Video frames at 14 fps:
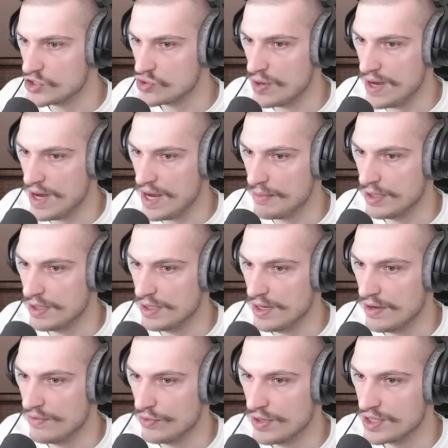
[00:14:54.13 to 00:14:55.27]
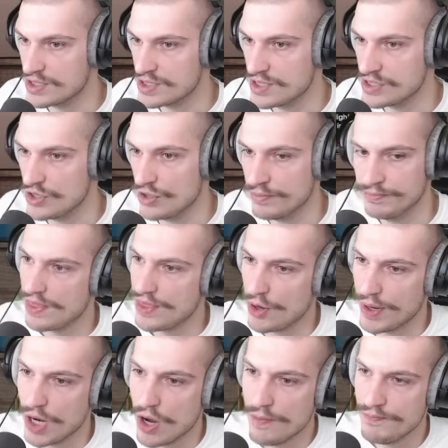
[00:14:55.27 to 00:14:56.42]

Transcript: so I am gonna dev the Renaissance here. There we go.